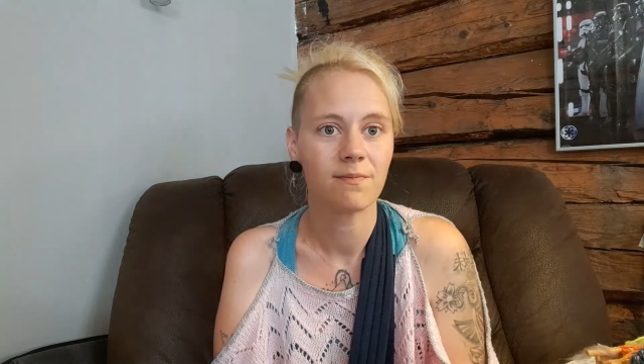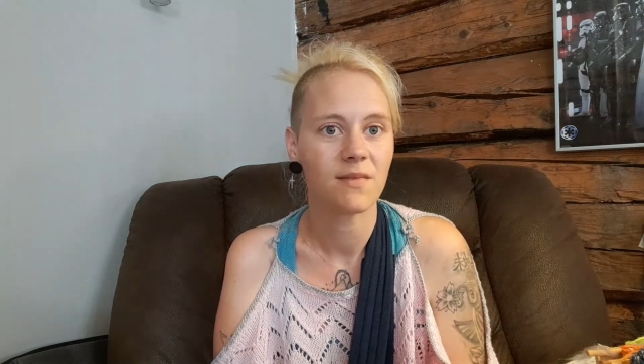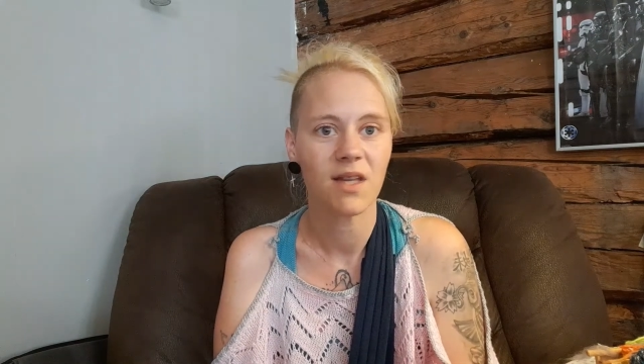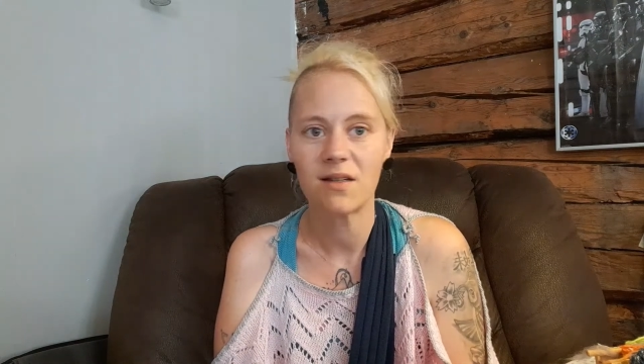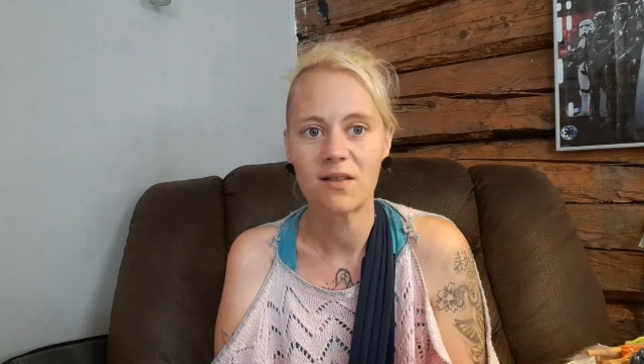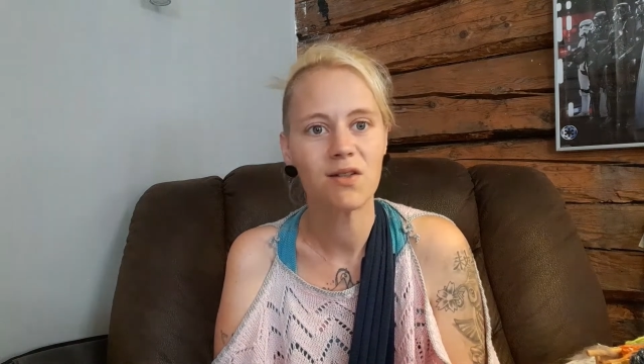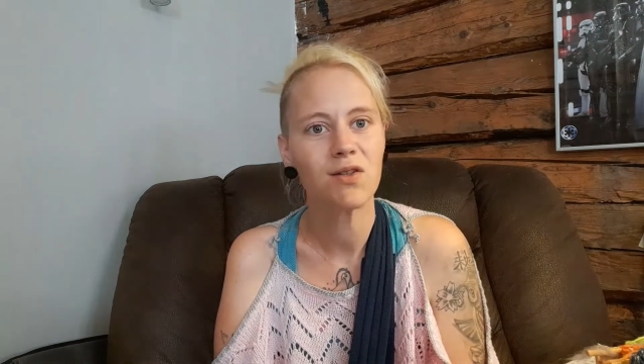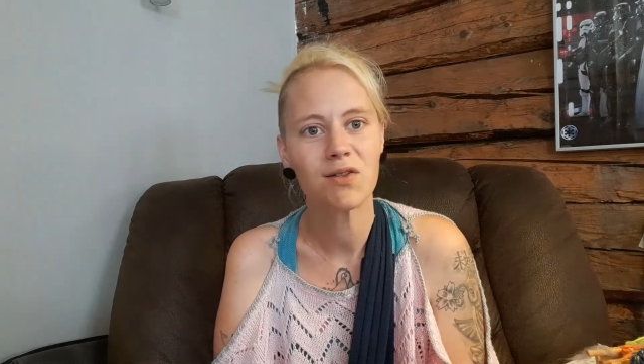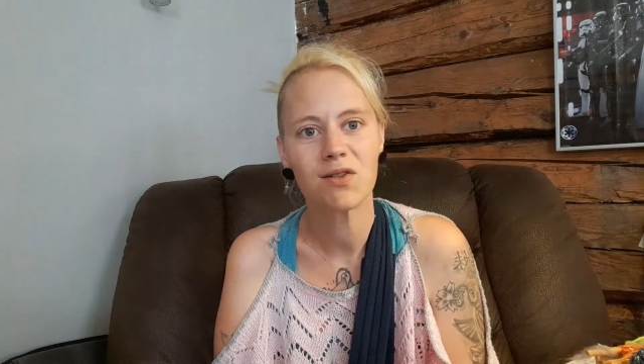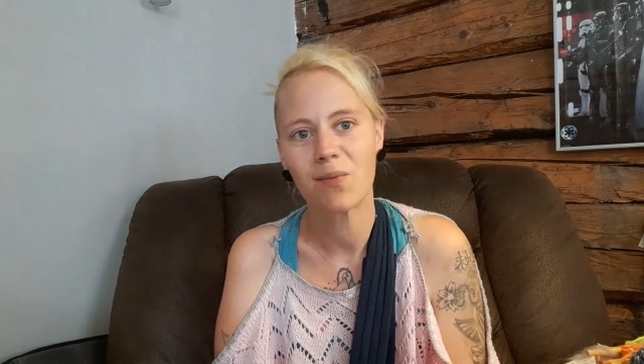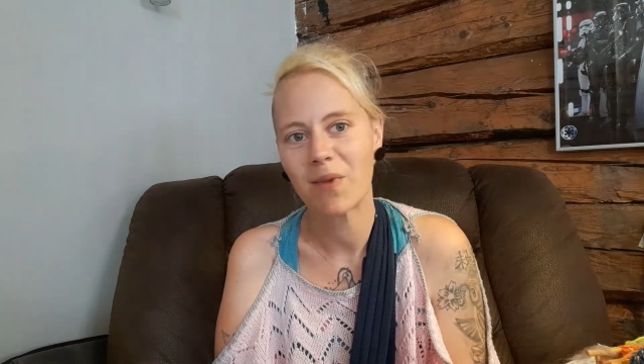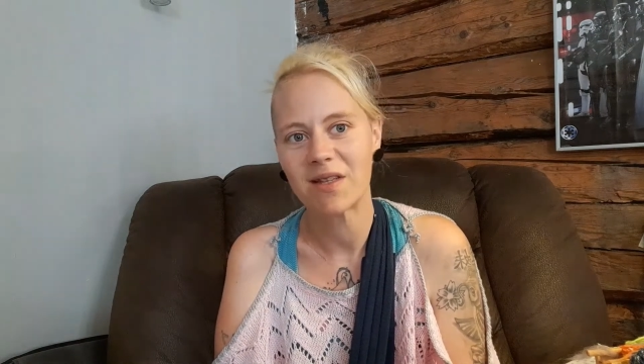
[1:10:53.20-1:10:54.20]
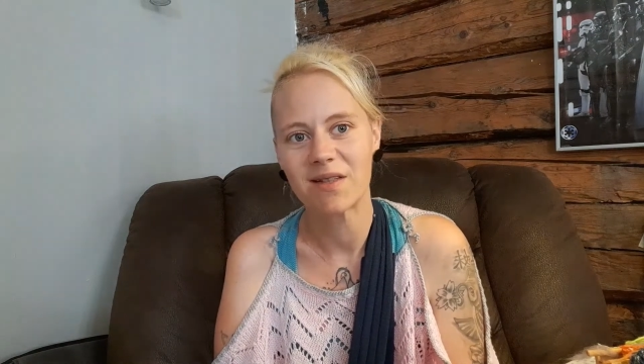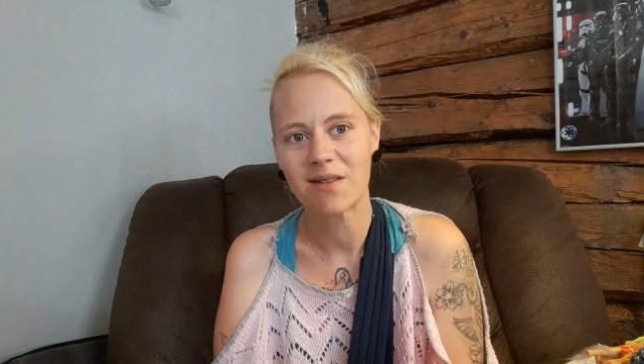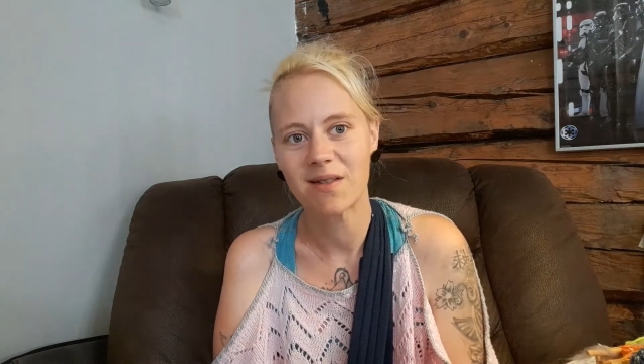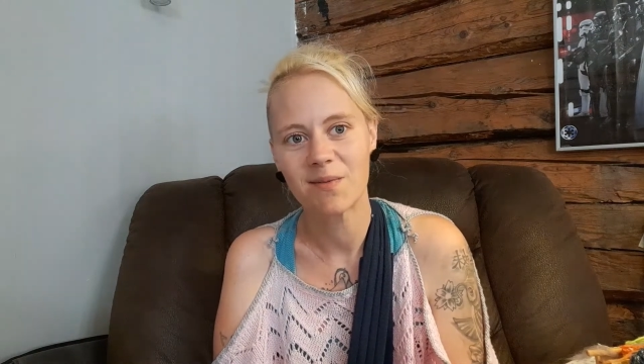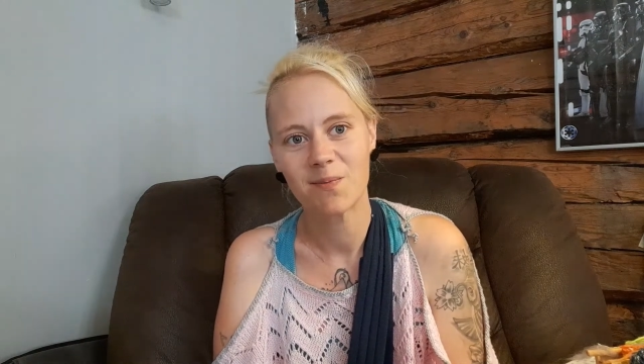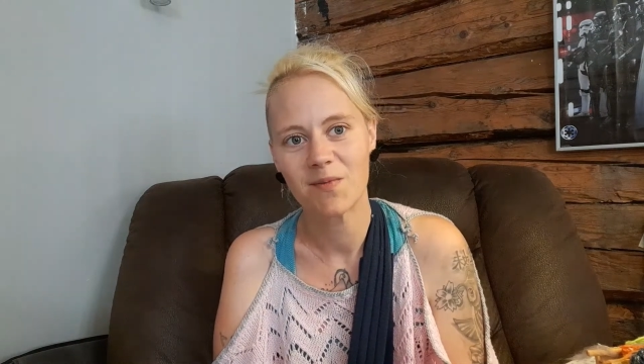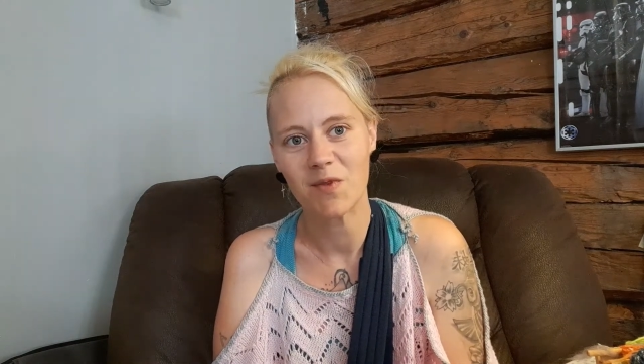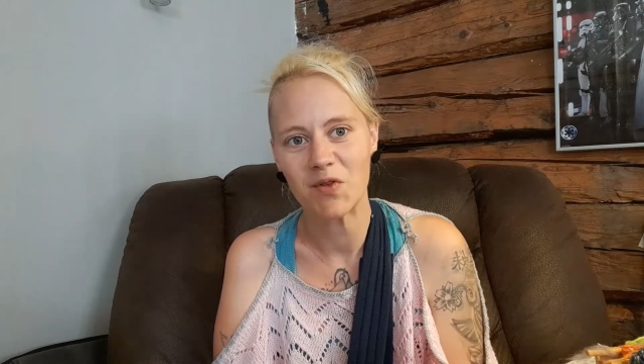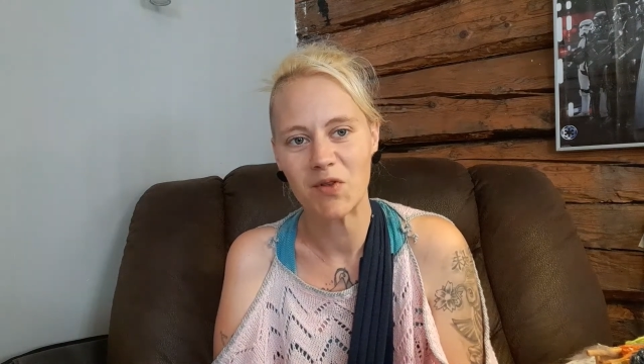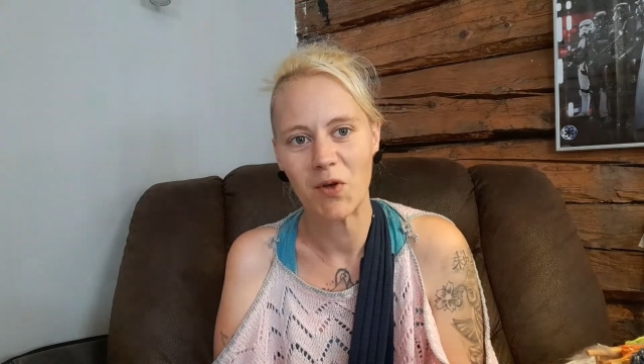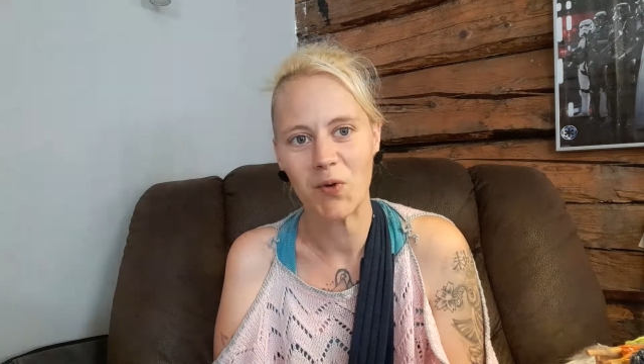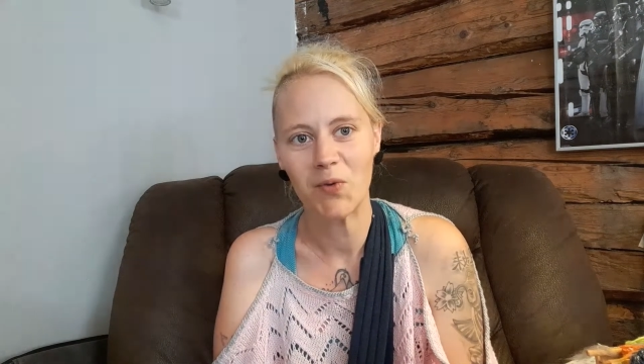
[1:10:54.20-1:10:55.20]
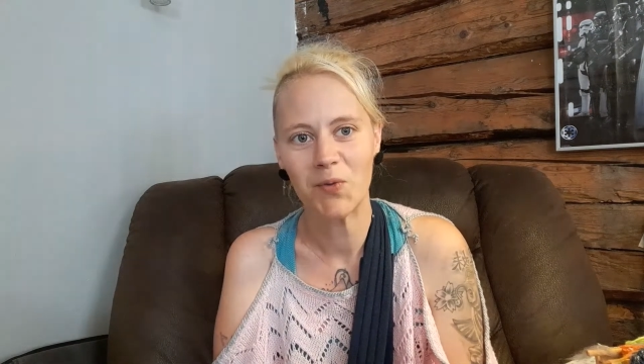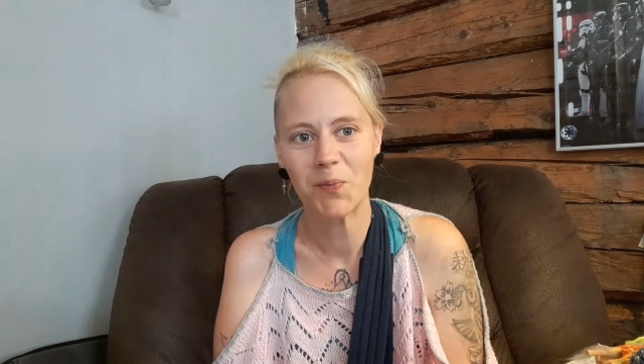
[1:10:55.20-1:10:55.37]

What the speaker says: he's just the best. So